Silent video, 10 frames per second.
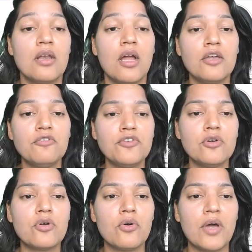Now, if
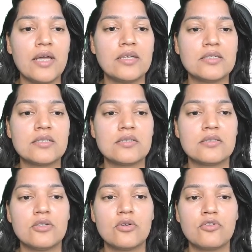you go ahead and
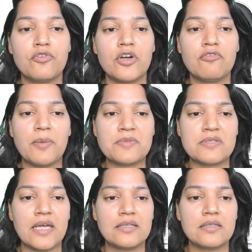look for a
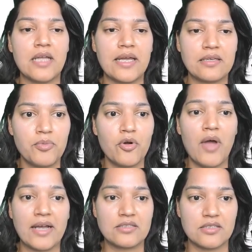website like
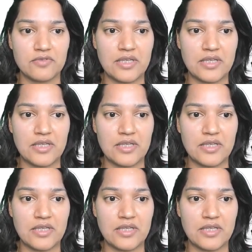Proactive,